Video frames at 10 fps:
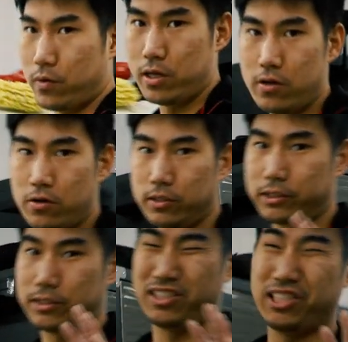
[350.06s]
We use
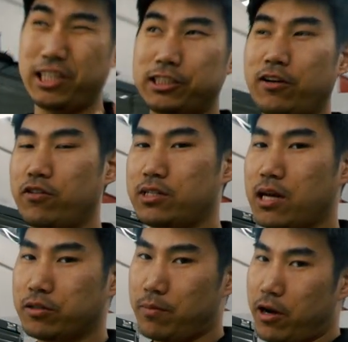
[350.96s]
6 different
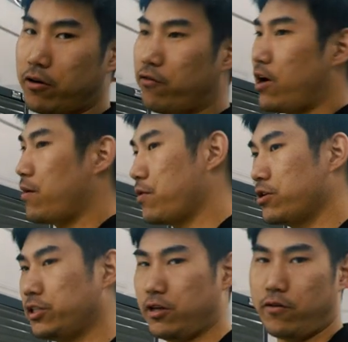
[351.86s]
types of
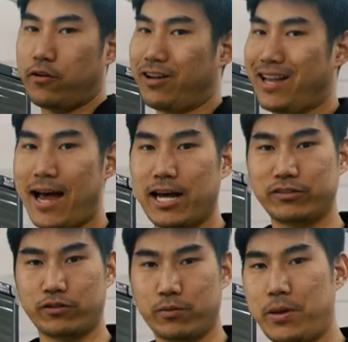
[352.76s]
microfibers, you know, for
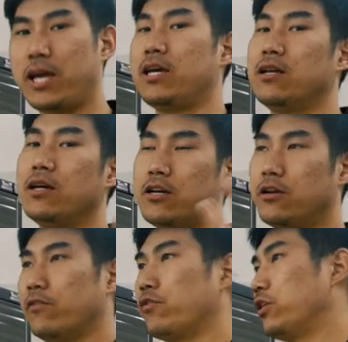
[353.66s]
glass, for paint,
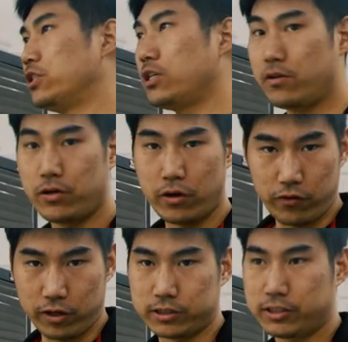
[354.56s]
for interior,
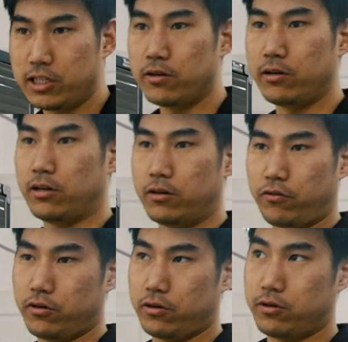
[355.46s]
for exterior, you know,
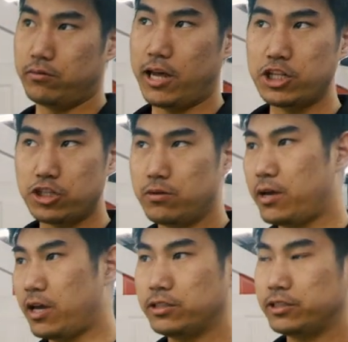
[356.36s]
for engine
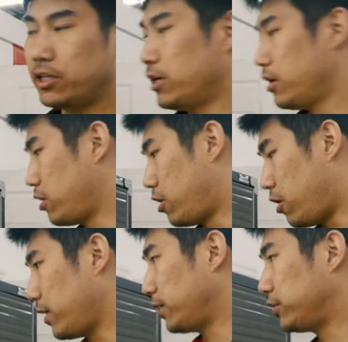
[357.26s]
bays,
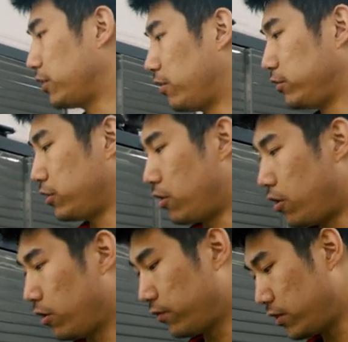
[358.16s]
all that stuff. So
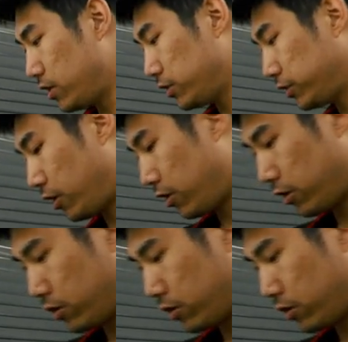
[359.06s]
all of these are